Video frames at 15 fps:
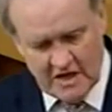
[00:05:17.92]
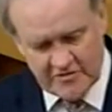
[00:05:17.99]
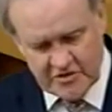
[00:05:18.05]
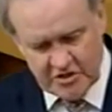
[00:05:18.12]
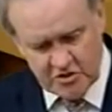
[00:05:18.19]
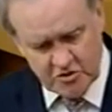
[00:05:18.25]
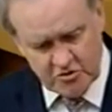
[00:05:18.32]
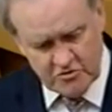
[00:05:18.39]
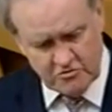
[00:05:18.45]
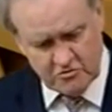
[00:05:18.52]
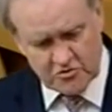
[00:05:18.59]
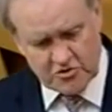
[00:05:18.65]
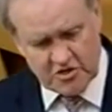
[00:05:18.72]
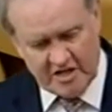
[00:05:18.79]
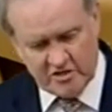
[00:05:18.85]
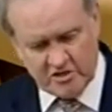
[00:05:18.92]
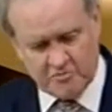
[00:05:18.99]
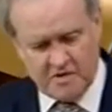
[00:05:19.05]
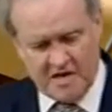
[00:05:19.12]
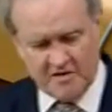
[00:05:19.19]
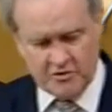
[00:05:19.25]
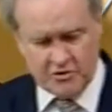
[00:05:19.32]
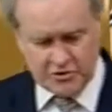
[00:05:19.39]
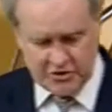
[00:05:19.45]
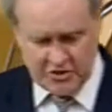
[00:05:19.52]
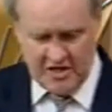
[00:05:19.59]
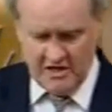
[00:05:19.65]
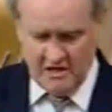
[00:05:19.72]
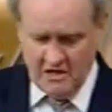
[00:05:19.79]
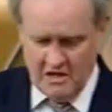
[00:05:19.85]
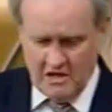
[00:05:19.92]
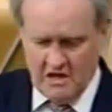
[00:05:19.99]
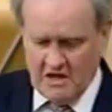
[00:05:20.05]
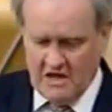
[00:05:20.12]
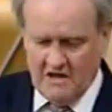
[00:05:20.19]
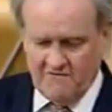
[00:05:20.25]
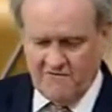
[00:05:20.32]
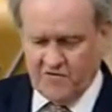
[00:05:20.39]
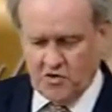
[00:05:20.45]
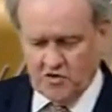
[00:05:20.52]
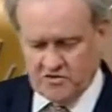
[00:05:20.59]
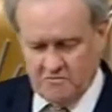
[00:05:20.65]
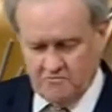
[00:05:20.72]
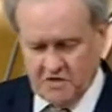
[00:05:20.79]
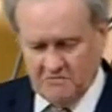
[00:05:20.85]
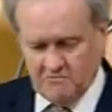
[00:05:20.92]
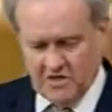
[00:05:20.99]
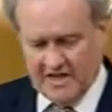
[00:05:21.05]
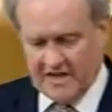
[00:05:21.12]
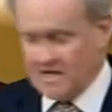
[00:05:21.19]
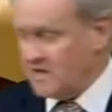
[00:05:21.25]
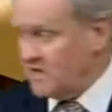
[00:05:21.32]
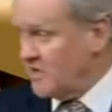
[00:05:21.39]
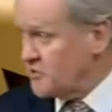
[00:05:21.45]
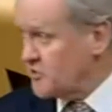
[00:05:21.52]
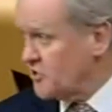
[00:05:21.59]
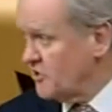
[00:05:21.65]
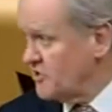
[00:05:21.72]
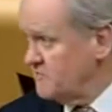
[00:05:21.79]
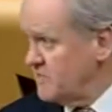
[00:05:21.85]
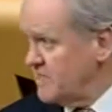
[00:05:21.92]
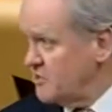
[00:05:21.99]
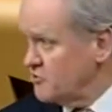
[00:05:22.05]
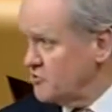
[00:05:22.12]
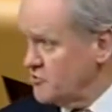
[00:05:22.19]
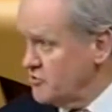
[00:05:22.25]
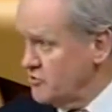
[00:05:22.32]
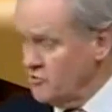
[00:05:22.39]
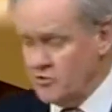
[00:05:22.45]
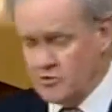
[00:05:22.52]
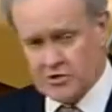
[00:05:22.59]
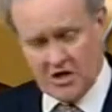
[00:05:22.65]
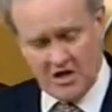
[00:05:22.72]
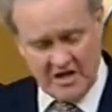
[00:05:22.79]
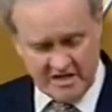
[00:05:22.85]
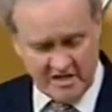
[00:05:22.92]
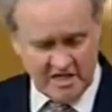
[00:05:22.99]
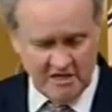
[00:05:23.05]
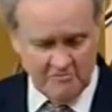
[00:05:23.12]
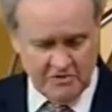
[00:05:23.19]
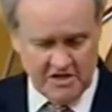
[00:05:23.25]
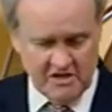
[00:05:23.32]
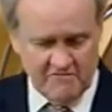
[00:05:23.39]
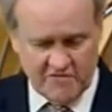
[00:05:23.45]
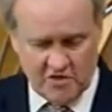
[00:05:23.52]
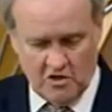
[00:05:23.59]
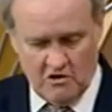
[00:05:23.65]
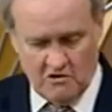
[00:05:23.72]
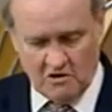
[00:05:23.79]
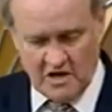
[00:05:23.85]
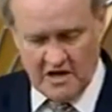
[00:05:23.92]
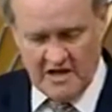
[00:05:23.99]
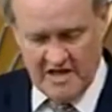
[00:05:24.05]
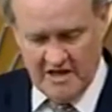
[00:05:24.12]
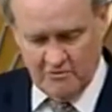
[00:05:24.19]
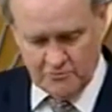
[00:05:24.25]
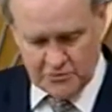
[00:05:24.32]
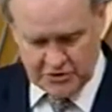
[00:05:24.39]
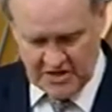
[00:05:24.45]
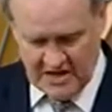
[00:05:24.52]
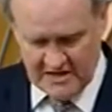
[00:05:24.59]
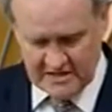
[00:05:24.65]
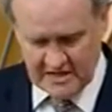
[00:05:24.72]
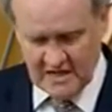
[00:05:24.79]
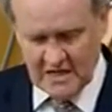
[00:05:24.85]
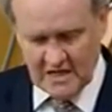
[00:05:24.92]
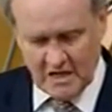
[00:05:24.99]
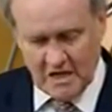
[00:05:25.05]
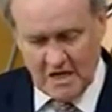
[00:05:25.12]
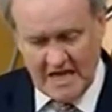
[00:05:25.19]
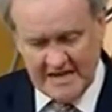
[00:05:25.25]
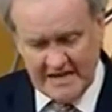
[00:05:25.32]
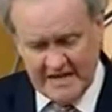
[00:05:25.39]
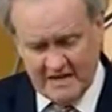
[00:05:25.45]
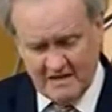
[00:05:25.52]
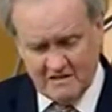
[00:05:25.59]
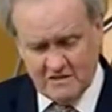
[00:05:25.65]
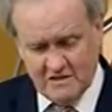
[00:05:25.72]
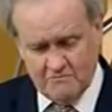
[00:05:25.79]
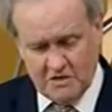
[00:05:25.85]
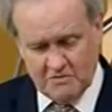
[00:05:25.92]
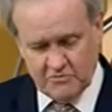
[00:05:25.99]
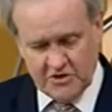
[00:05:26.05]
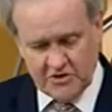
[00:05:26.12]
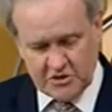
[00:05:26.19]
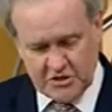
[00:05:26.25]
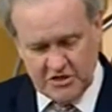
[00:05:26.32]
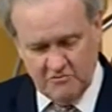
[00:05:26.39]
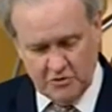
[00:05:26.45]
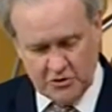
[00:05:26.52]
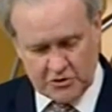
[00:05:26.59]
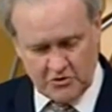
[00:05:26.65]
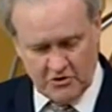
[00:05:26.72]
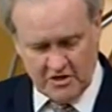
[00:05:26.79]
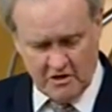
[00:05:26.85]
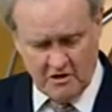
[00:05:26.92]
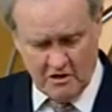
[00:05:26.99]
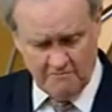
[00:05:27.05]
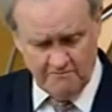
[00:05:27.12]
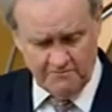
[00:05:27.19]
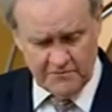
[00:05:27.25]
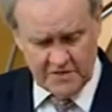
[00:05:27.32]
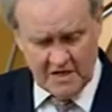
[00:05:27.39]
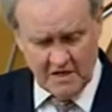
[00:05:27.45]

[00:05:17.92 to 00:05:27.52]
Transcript: Additional transparency for the public has got to be good news, and keeping it for longer helps that, letting the public see what's going on.